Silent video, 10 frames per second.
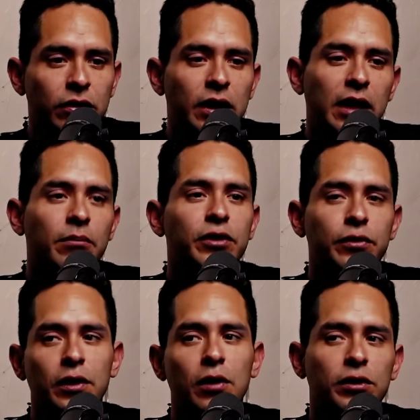And Master
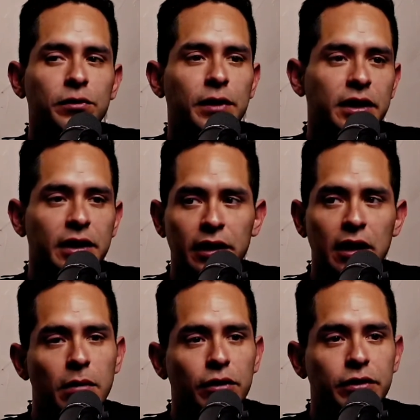Enrique was very clear
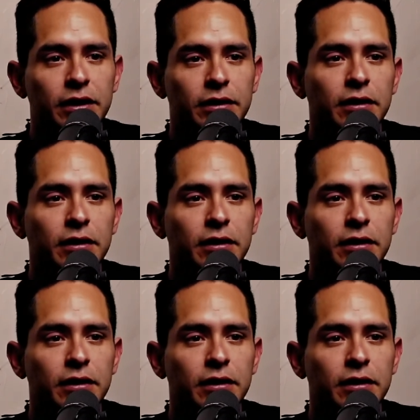about this.